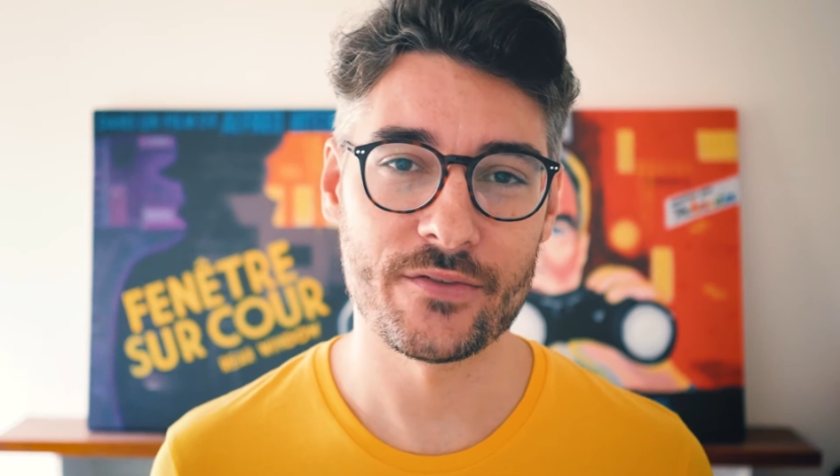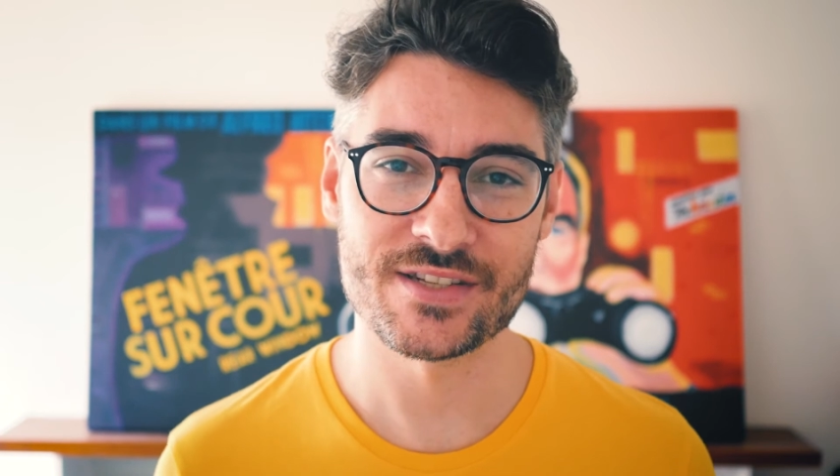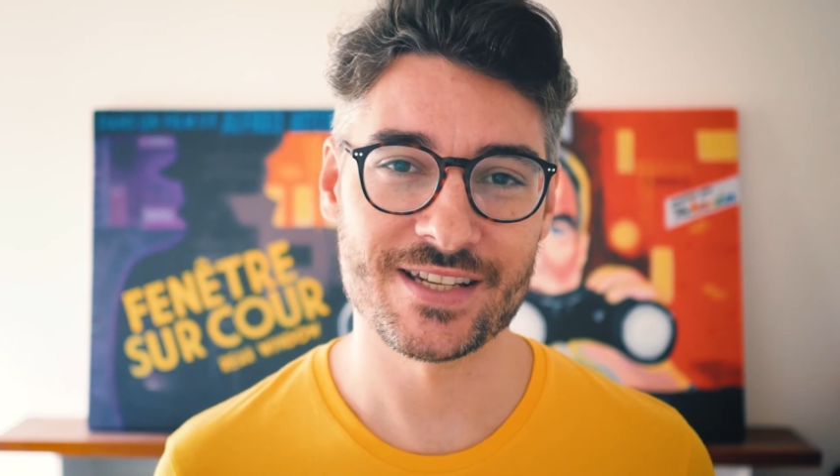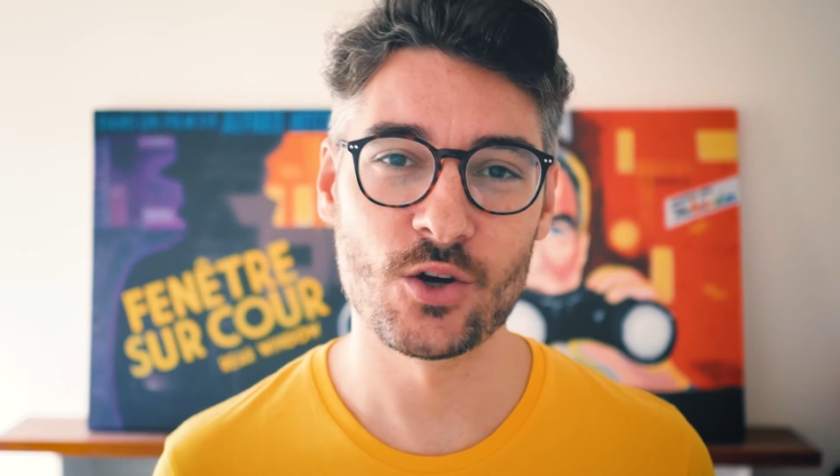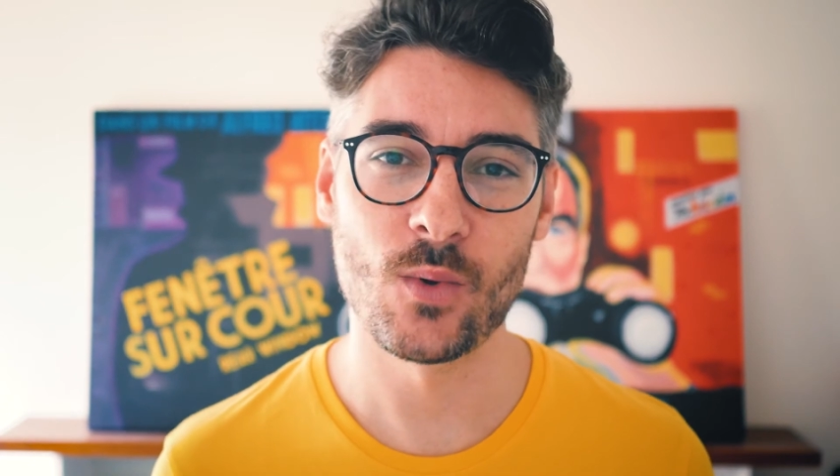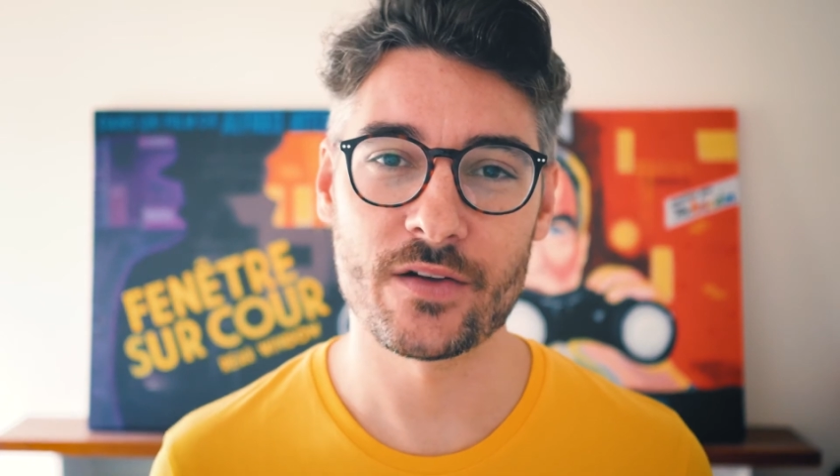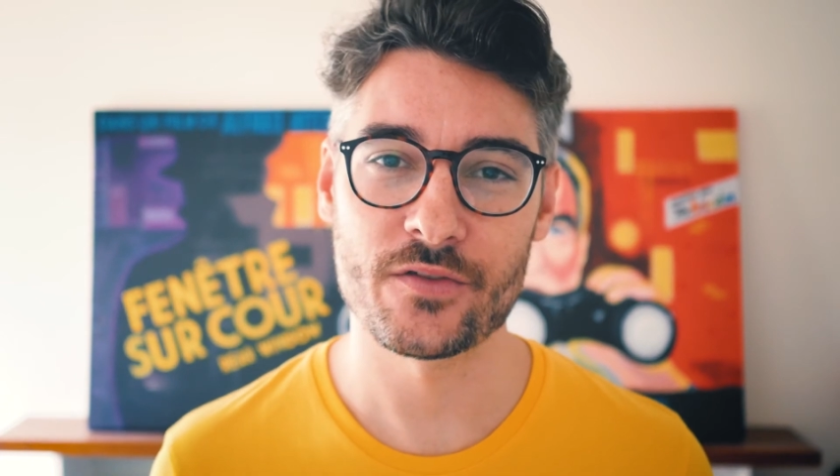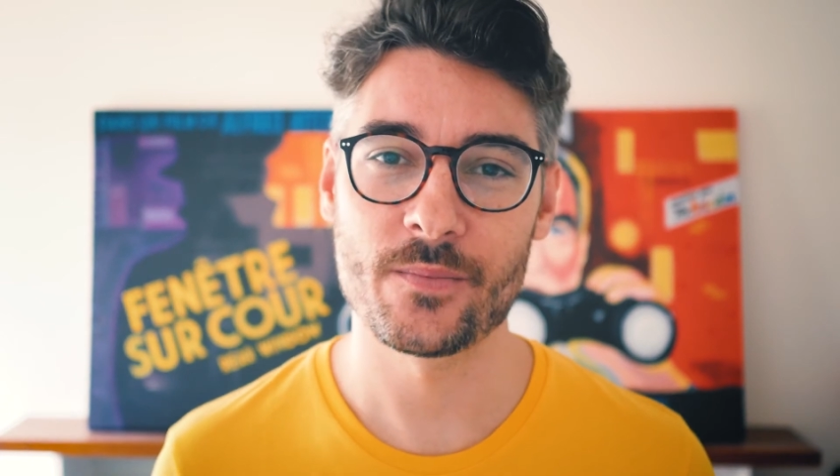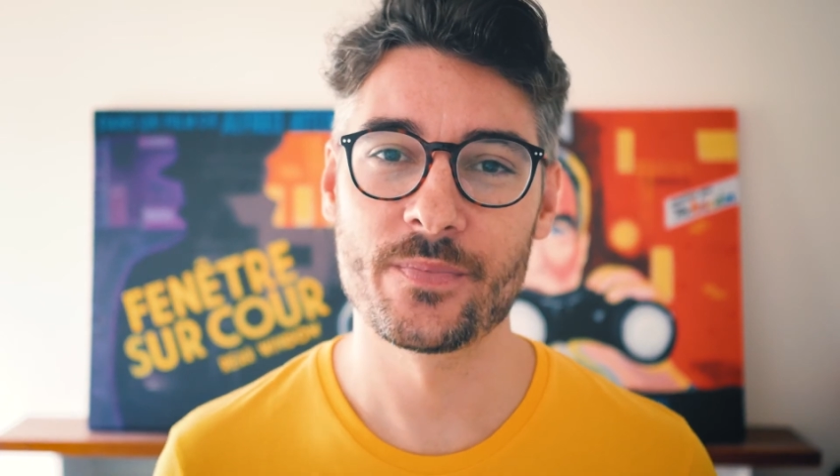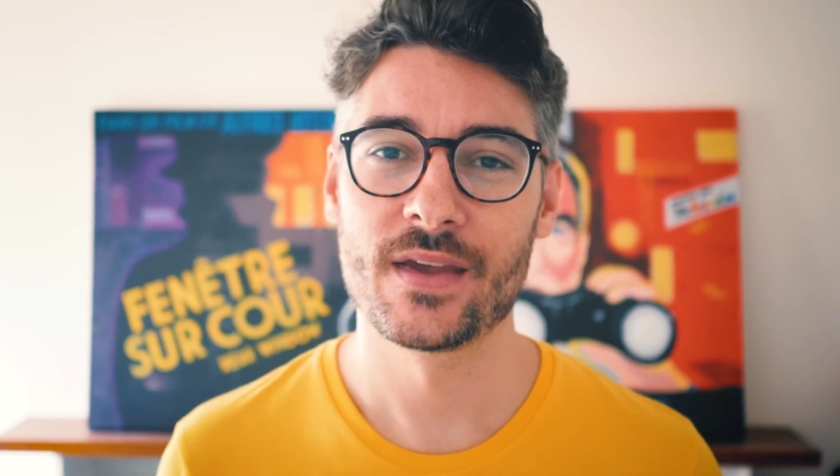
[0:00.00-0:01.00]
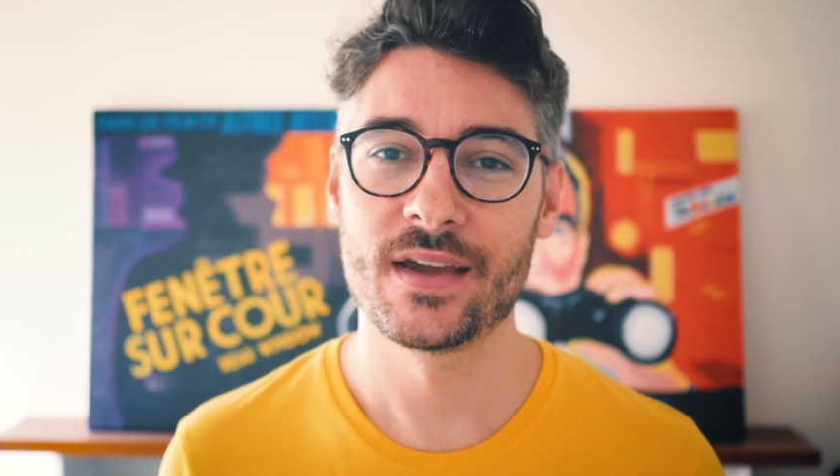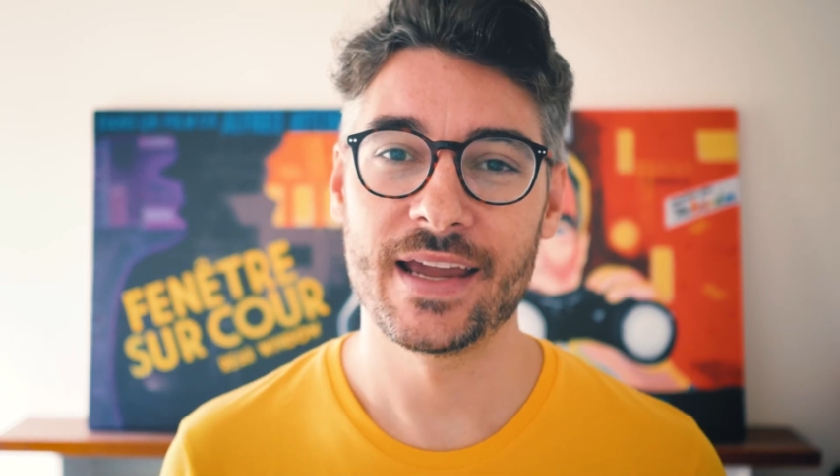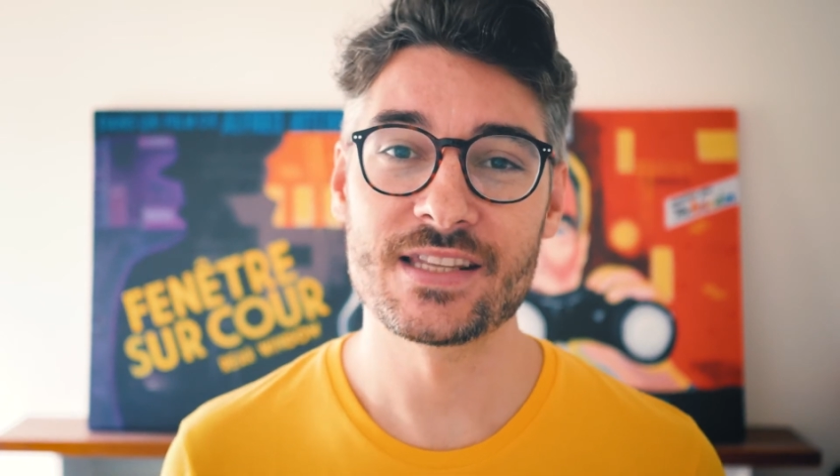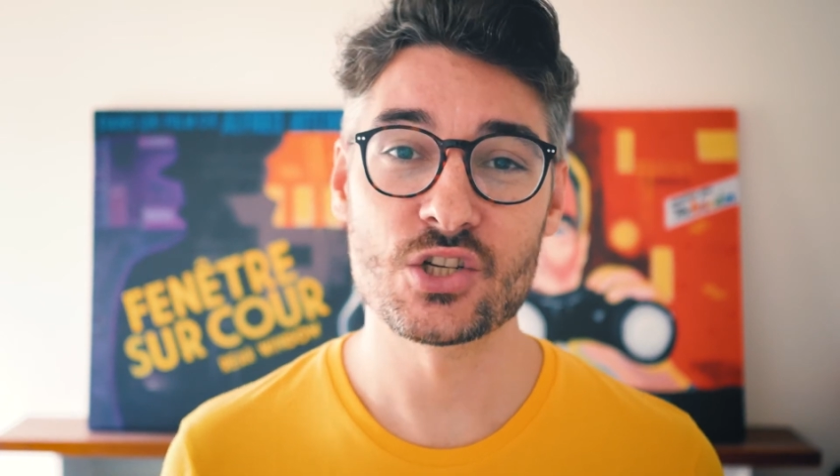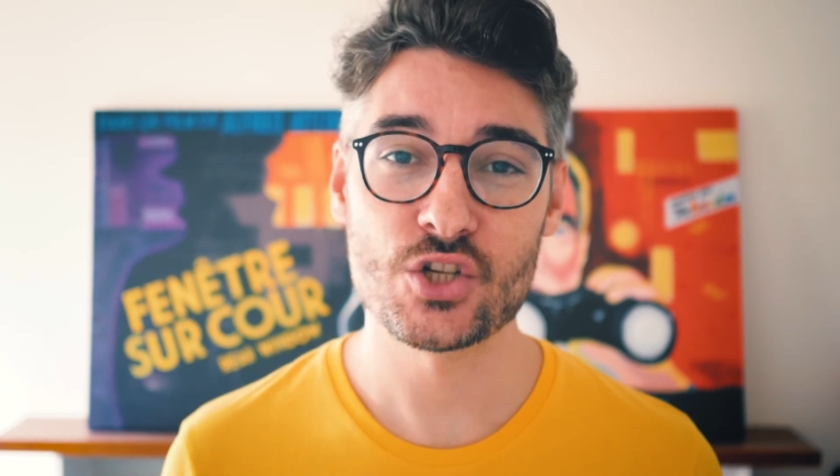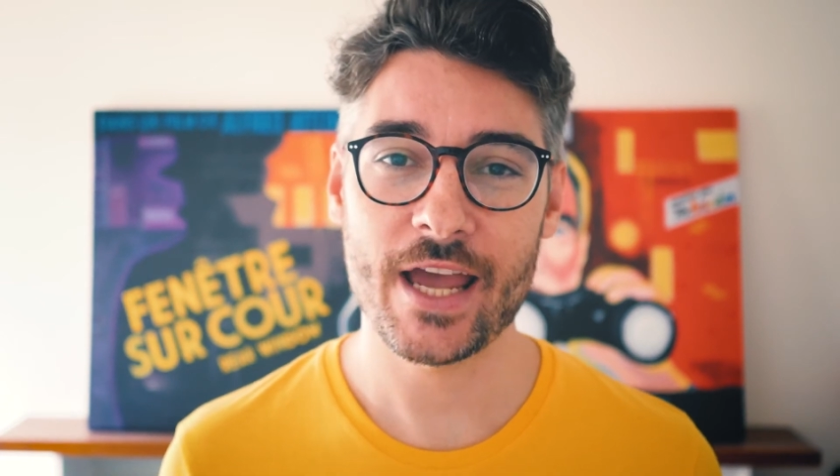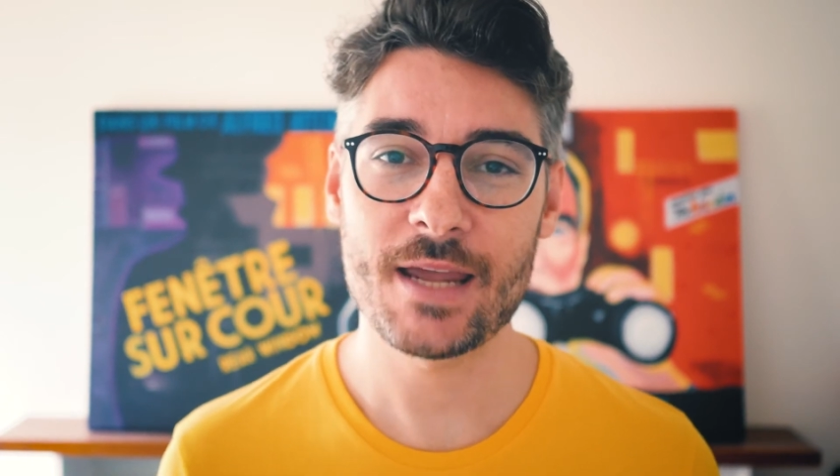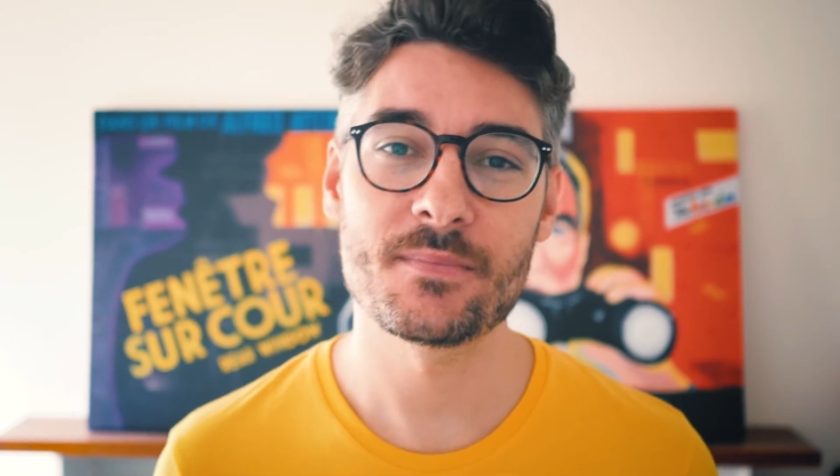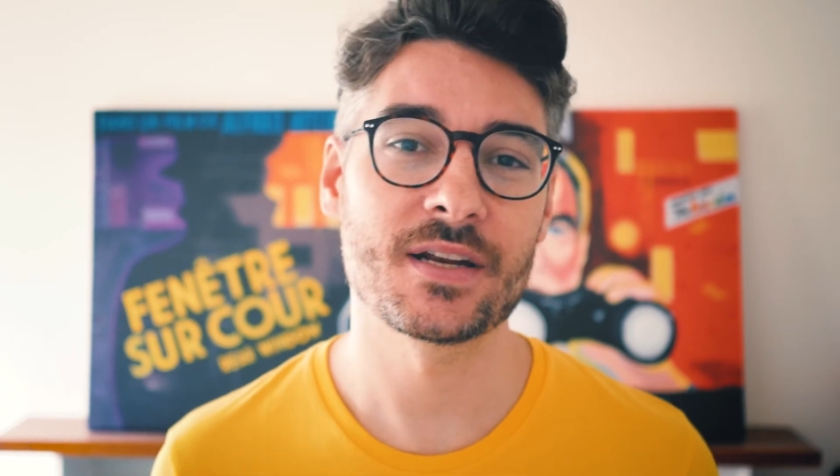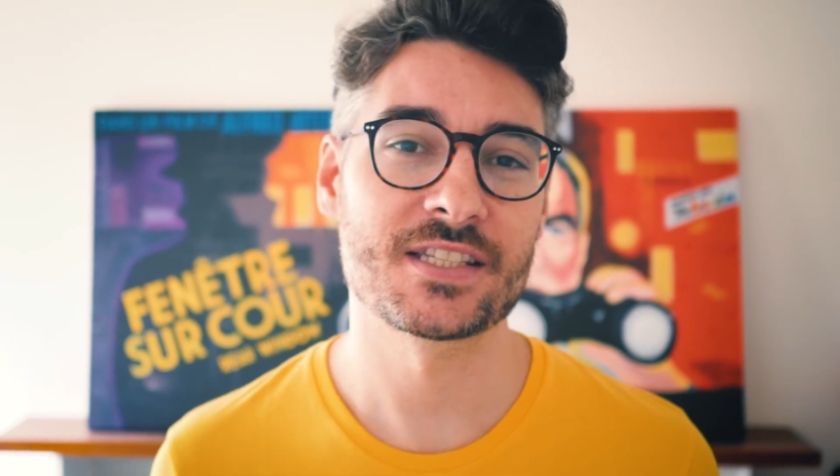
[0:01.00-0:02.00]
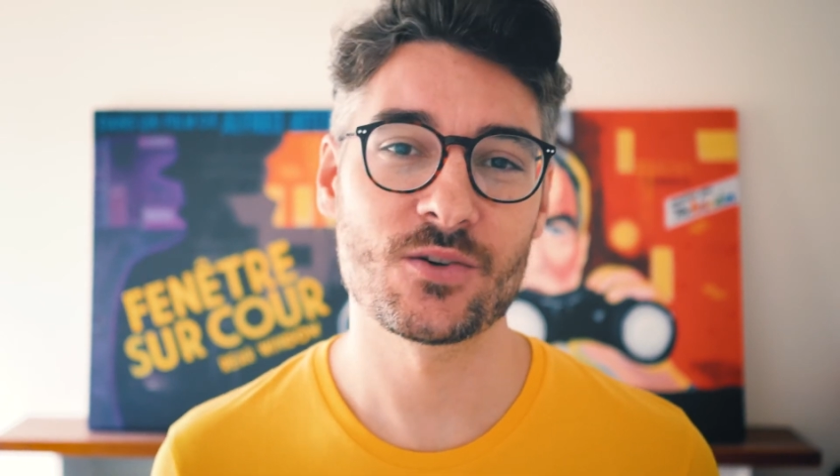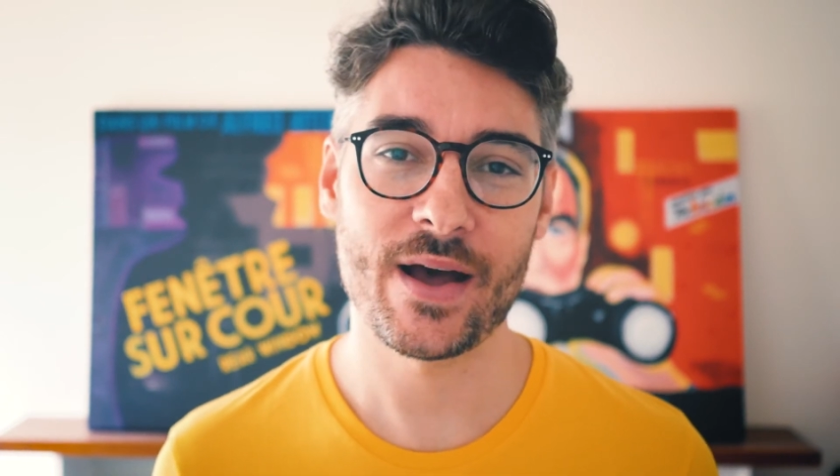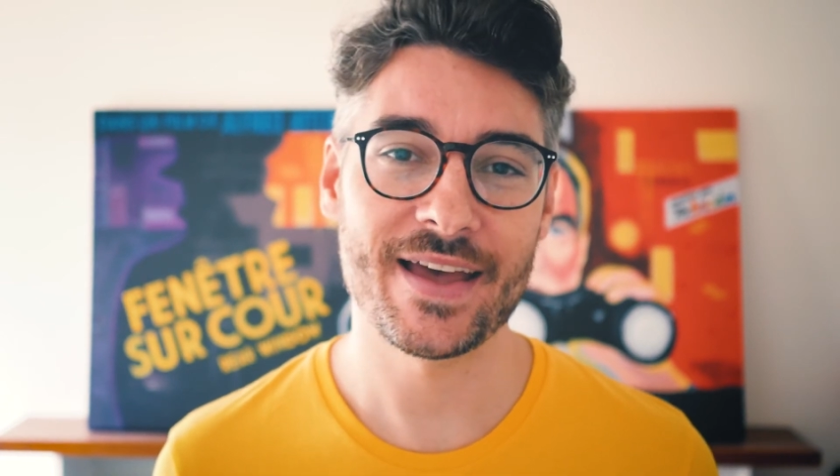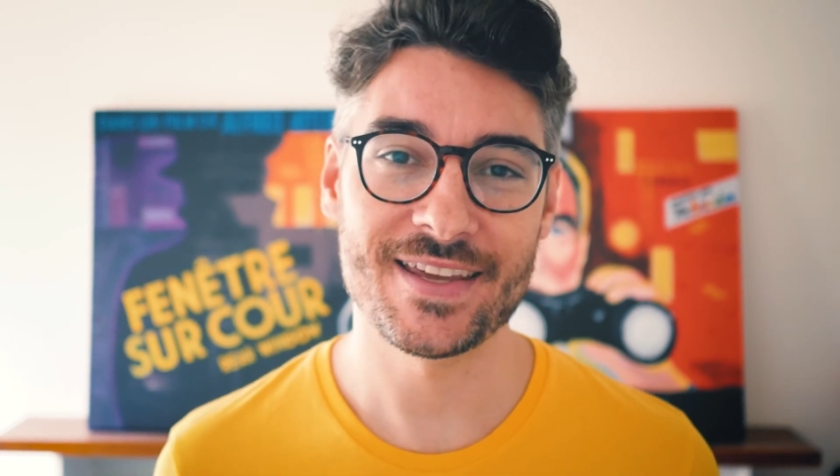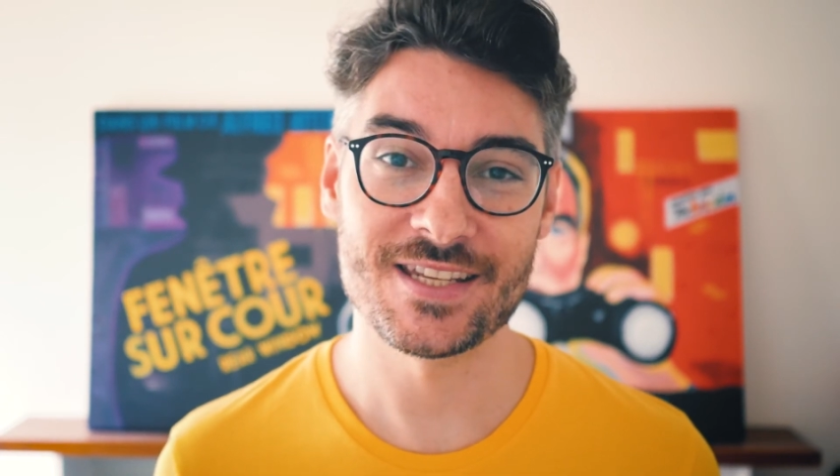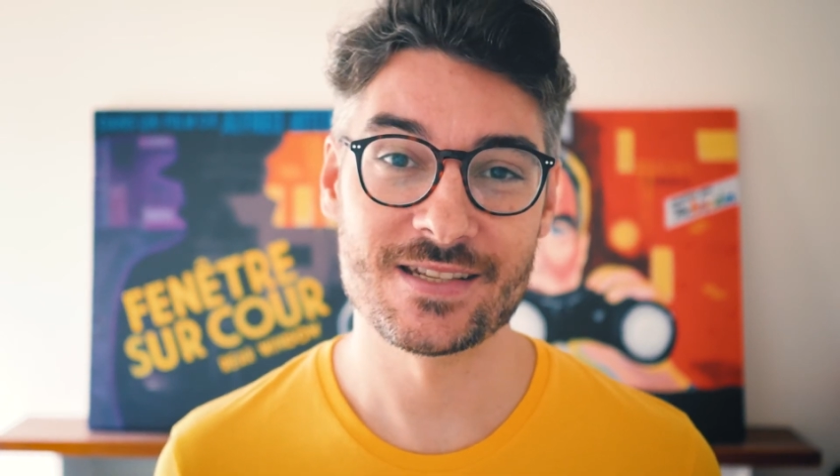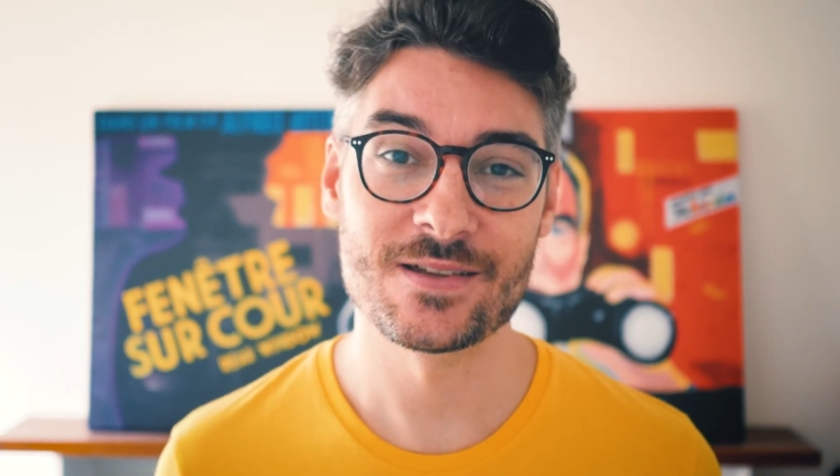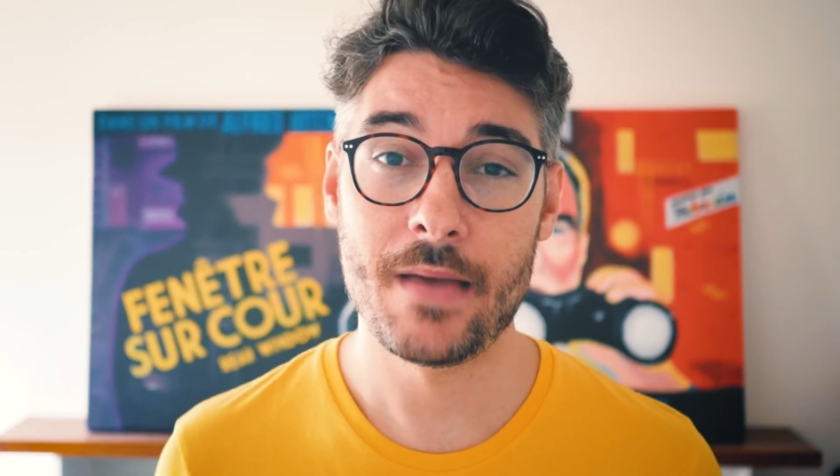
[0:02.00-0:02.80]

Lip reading: every single one of them. It's a shame, but it's the way it is.